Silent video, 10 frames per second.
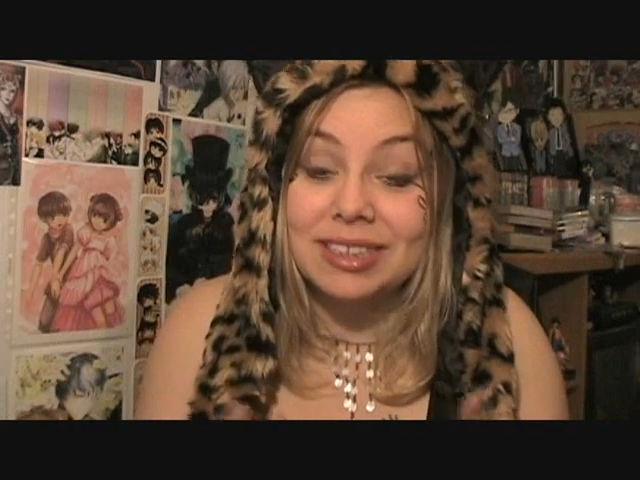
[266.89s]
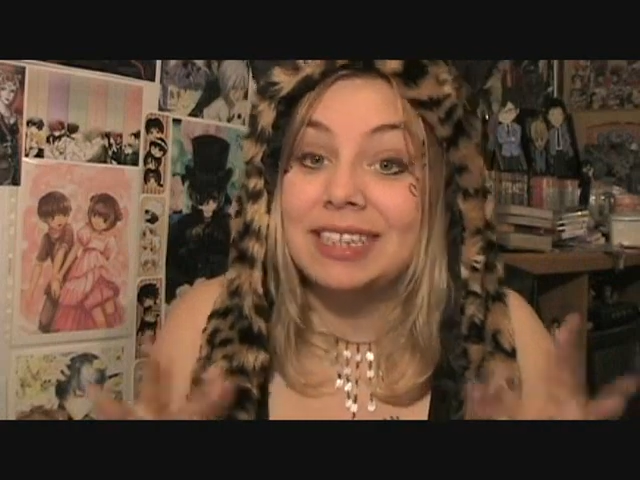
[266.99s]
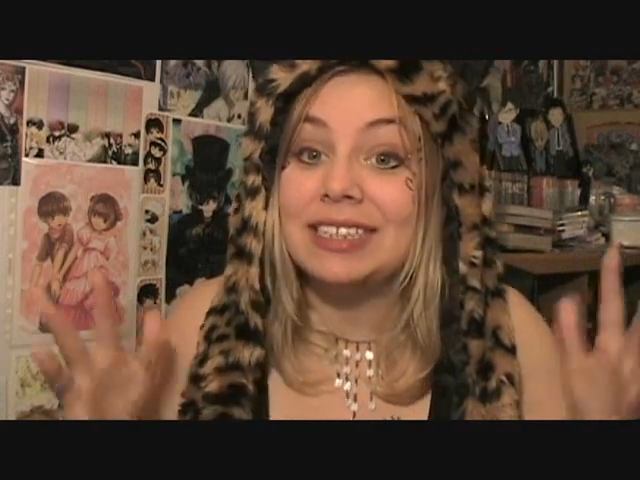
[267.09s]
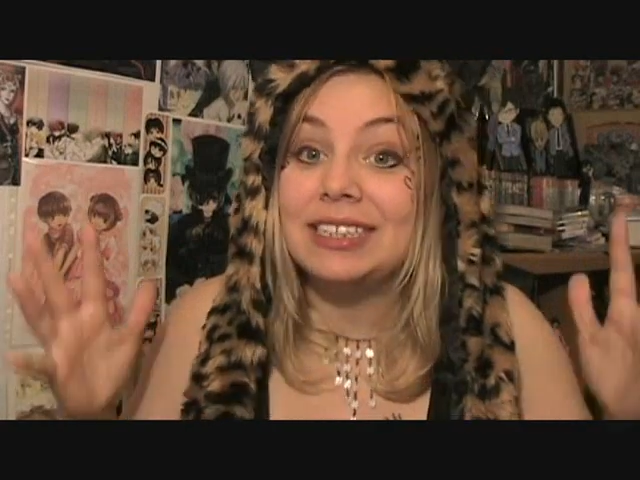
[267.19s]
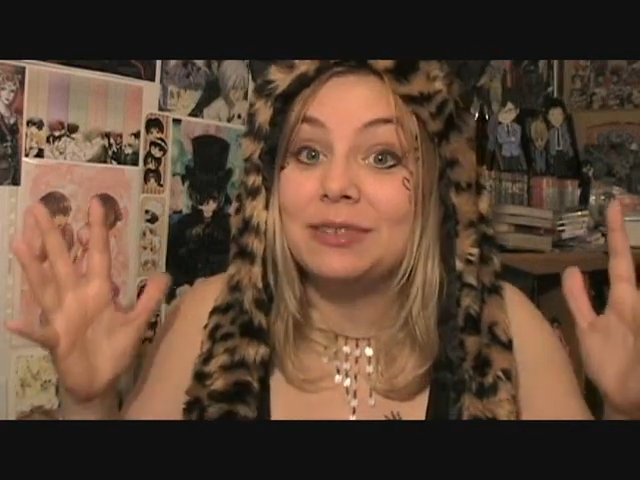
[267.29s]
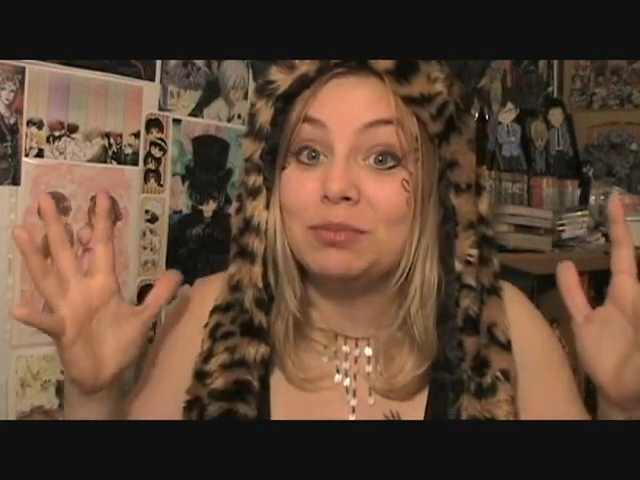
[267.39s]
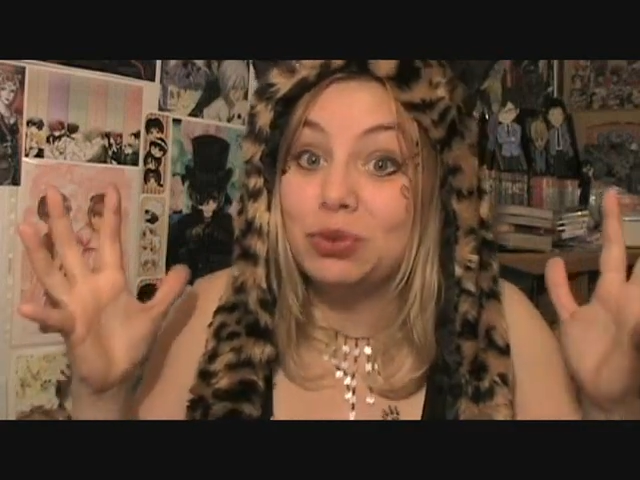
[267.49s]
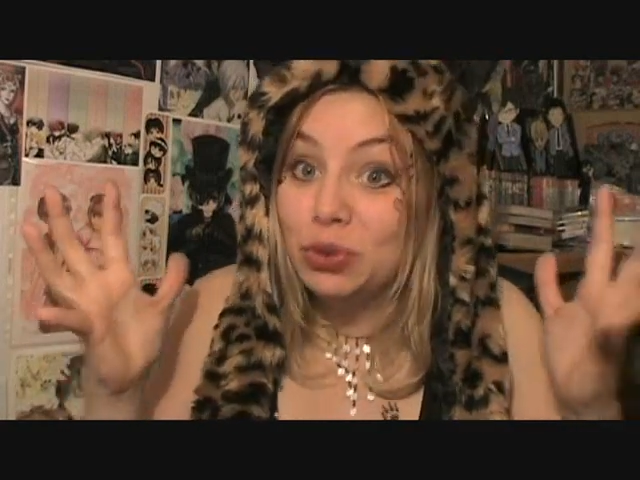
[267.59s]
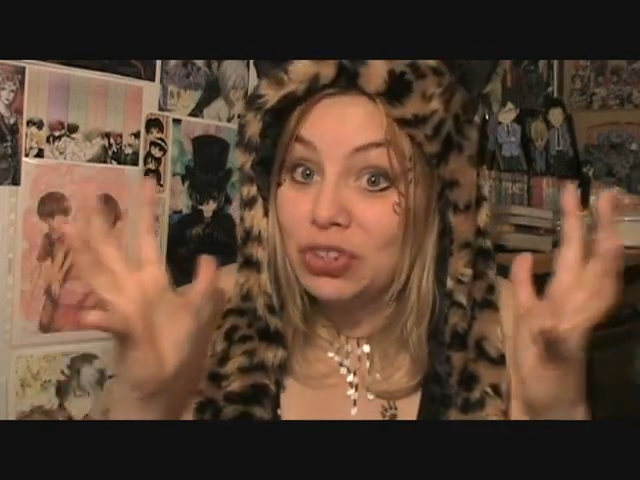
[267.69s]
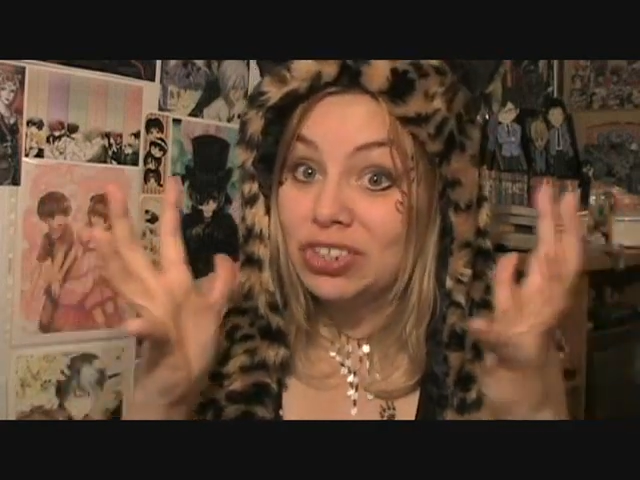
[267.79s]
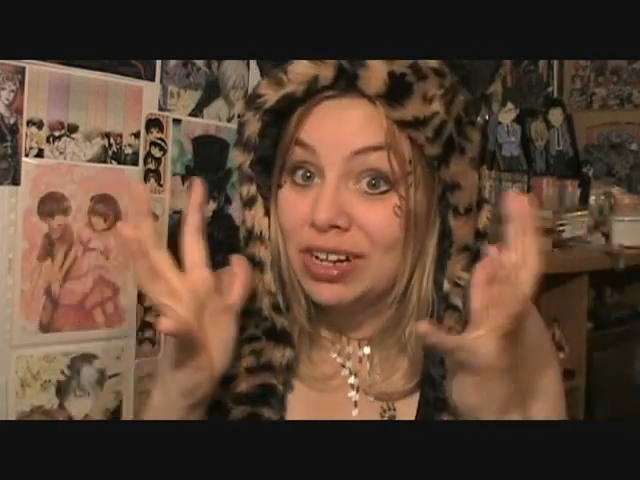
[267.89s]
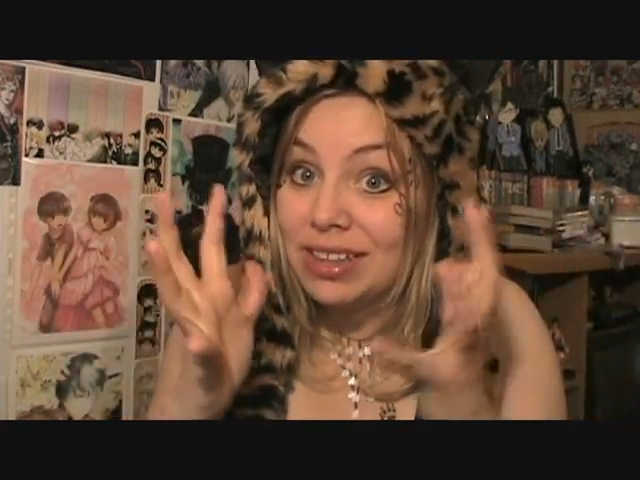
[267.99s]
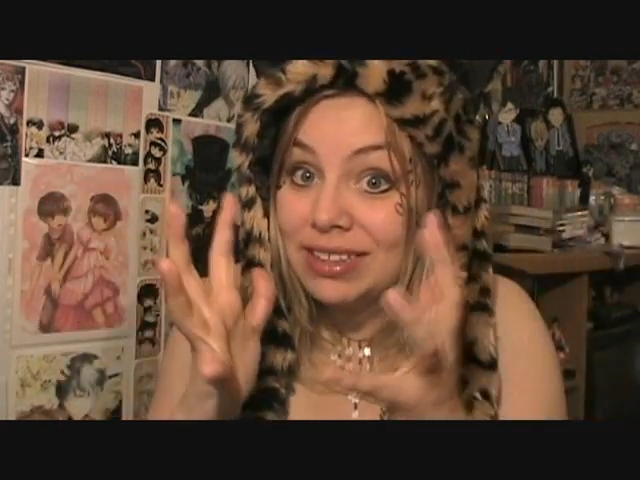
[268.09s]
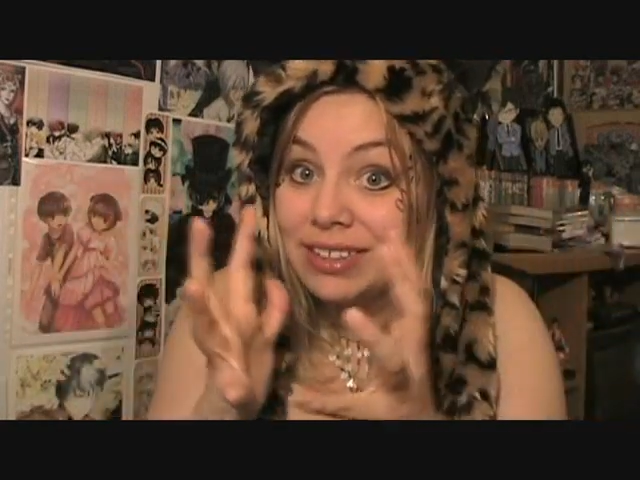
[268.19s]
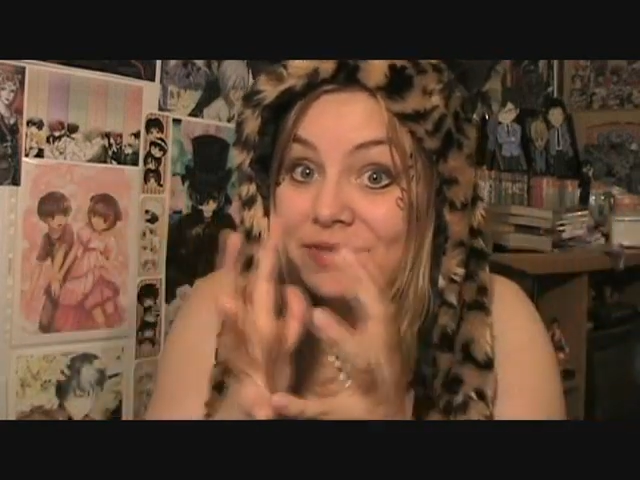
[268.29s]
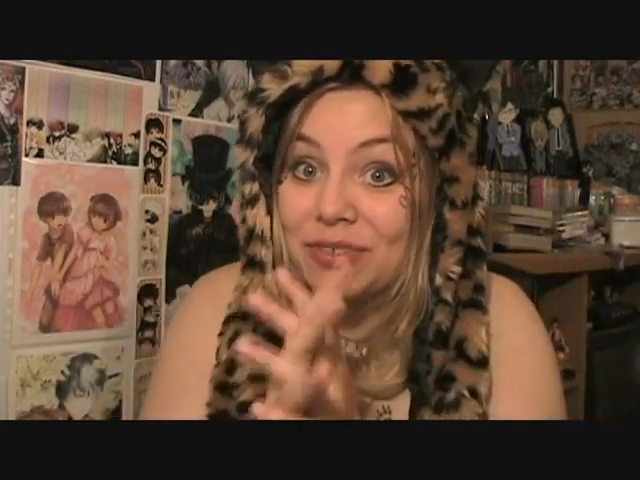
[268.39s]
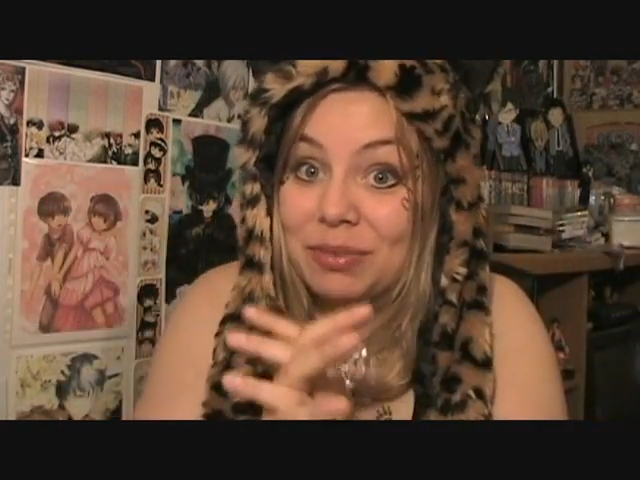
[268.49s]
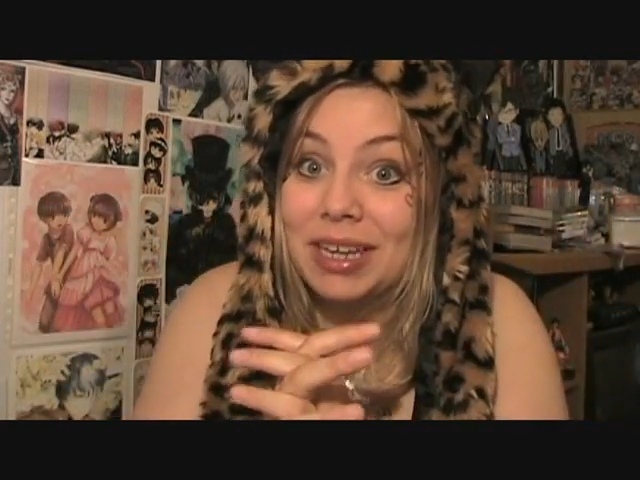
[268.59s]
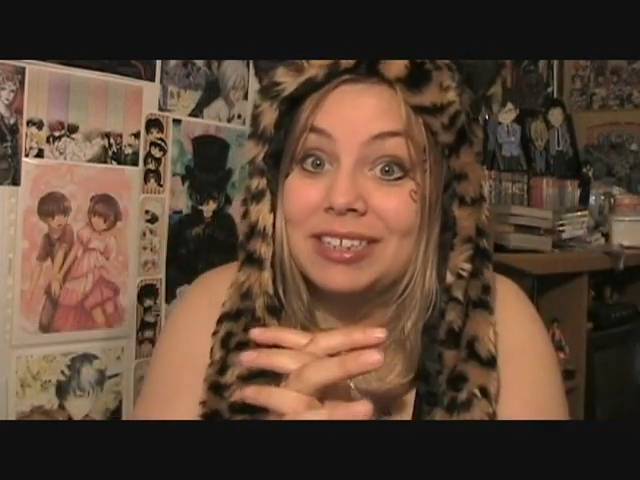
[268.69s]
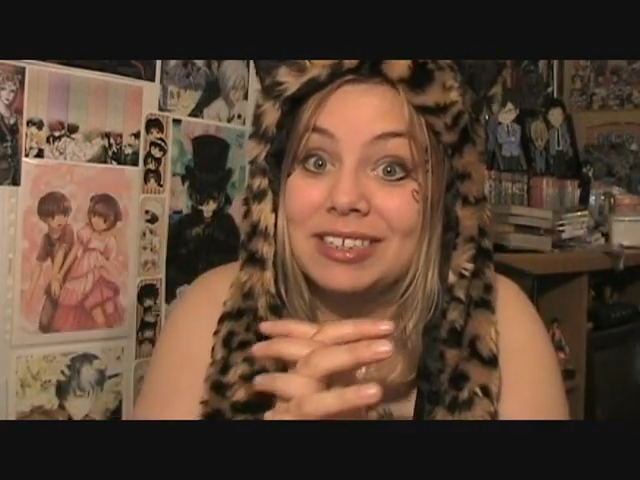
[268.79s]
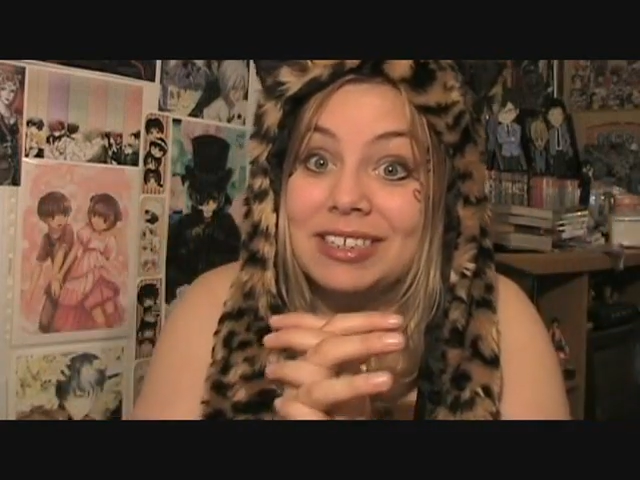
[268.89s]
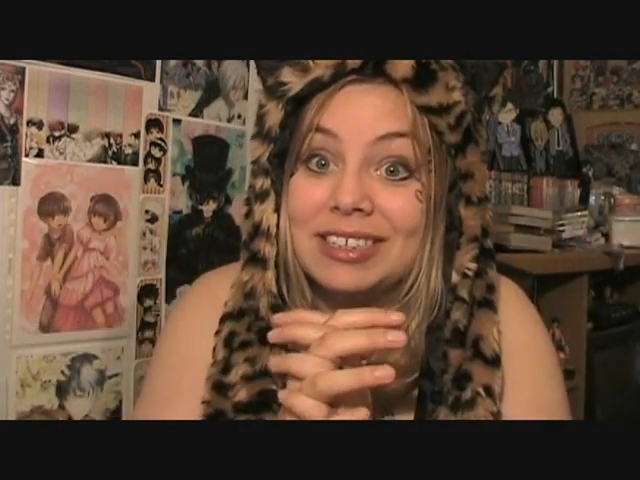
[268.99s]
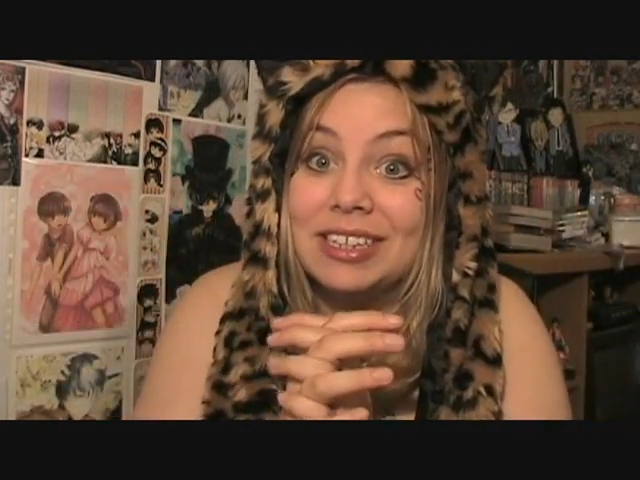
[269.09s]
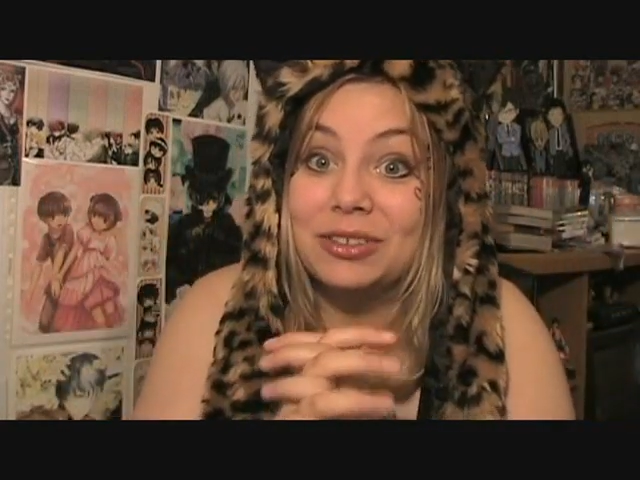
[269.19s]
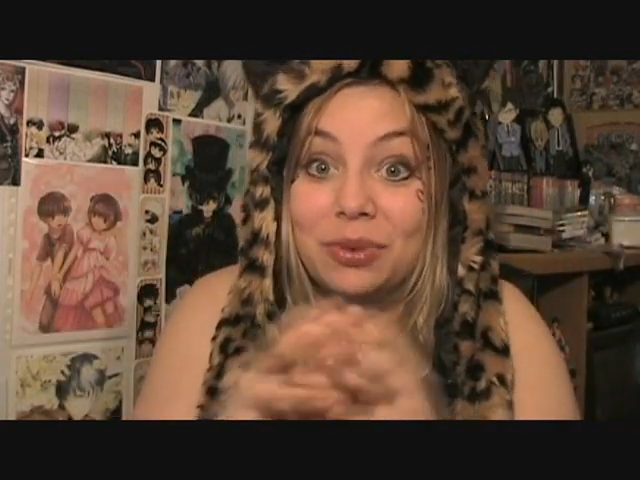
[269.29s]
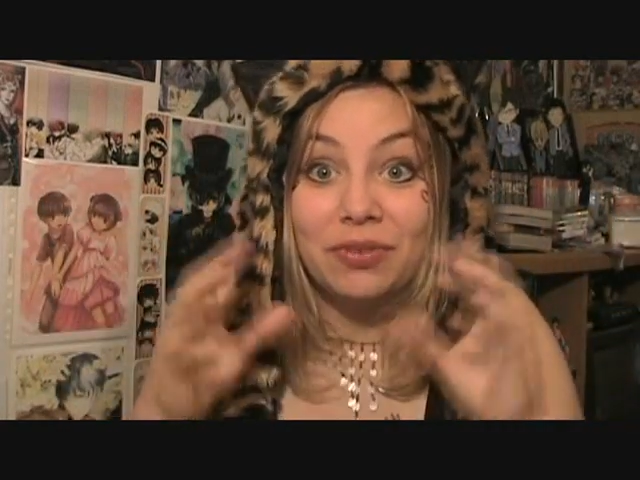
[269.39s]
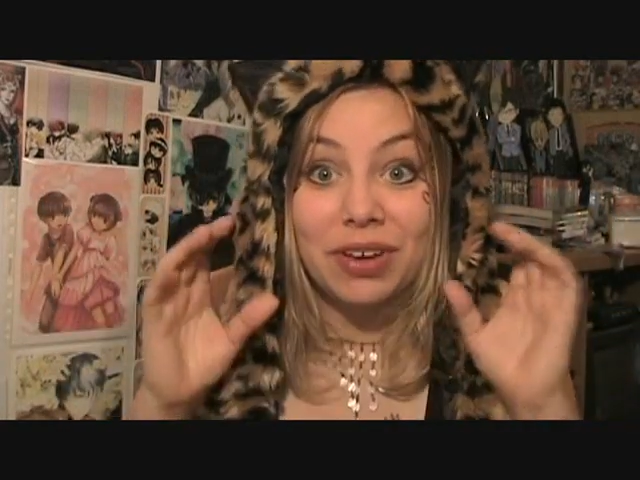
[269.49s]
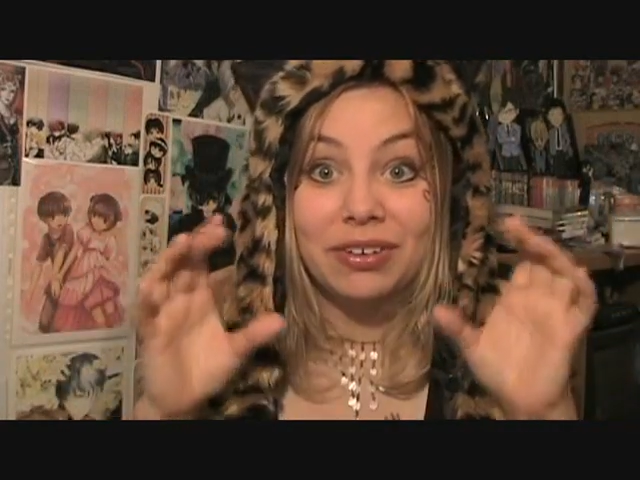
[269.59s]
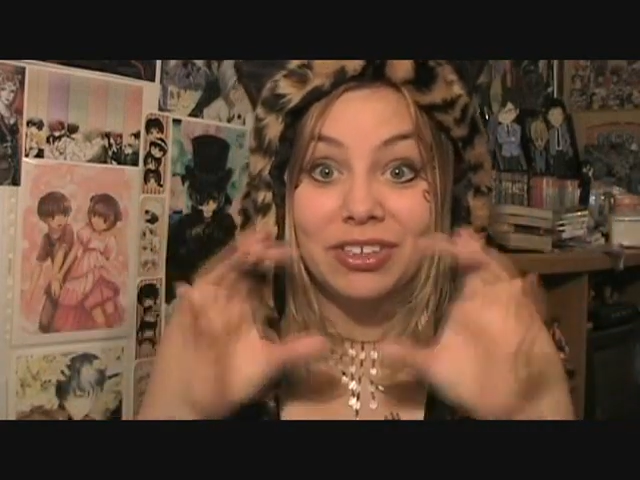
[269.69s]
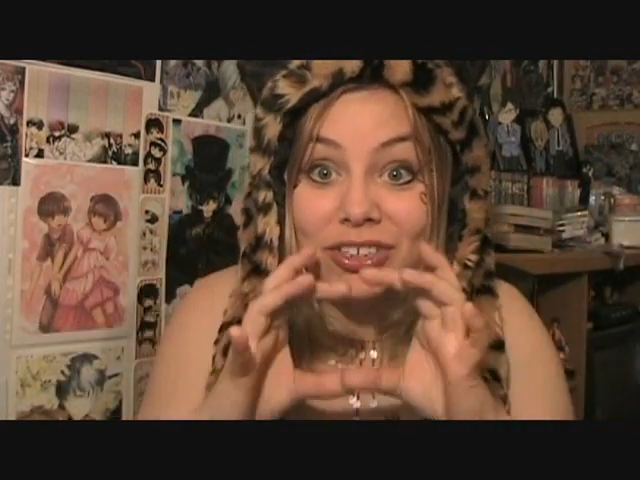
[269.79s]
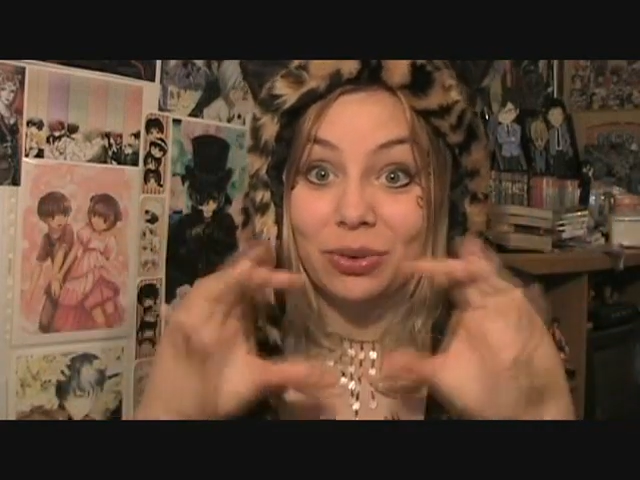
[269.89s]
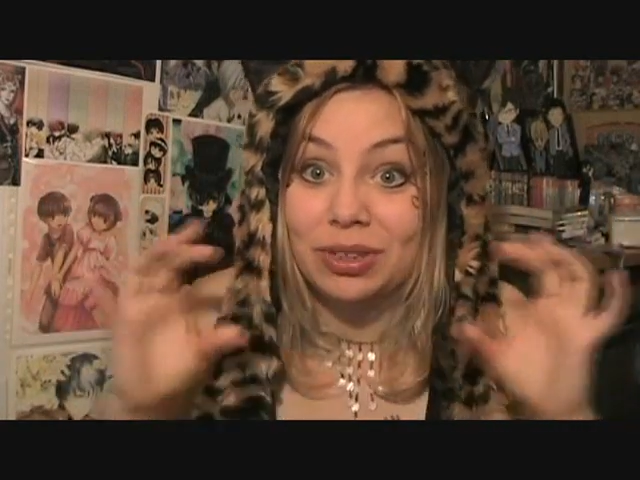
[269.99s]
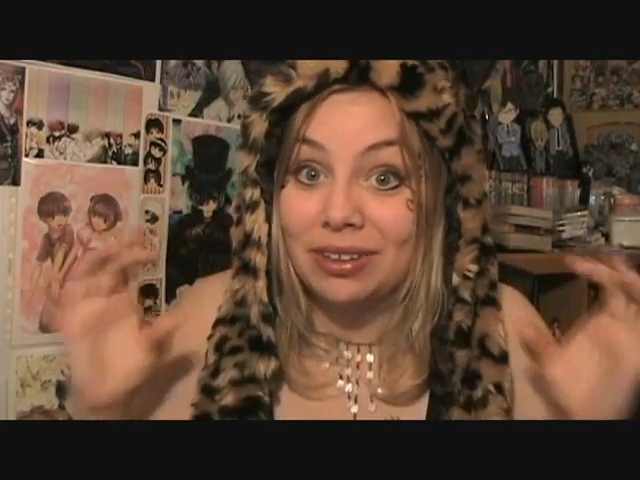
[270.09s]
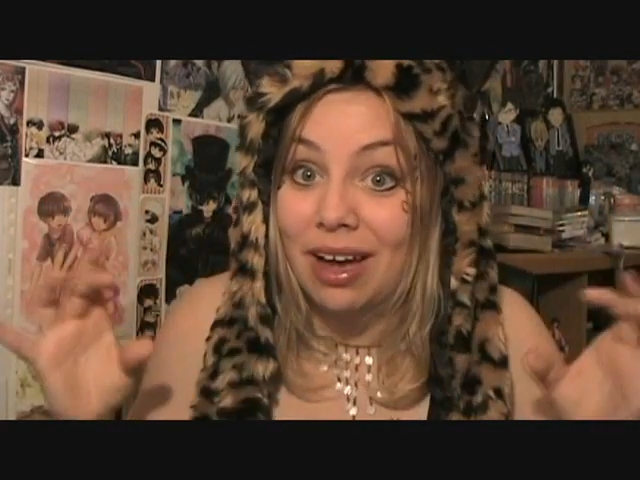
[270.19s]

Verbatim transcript: they need to push all this information into a very short